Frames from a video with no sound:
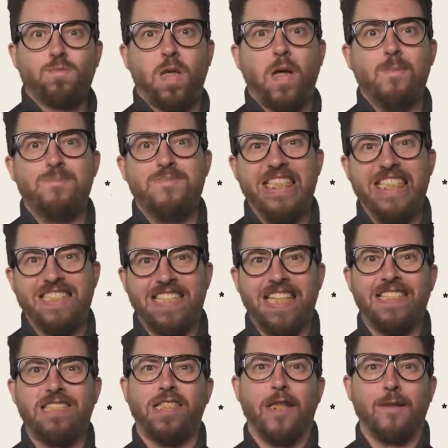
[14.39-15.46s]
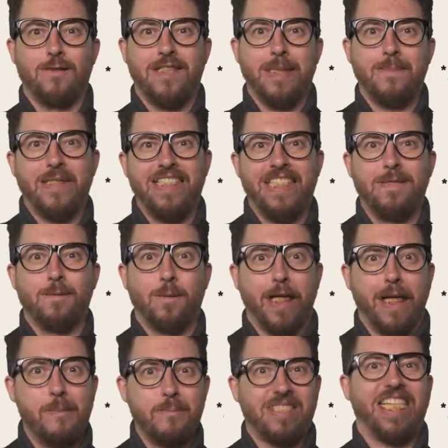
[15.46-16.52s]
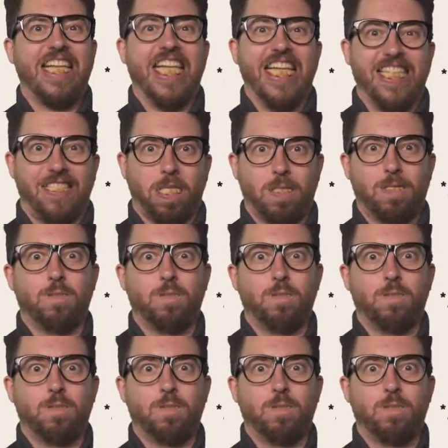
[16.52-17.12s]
Amazing Caribbean rum cake.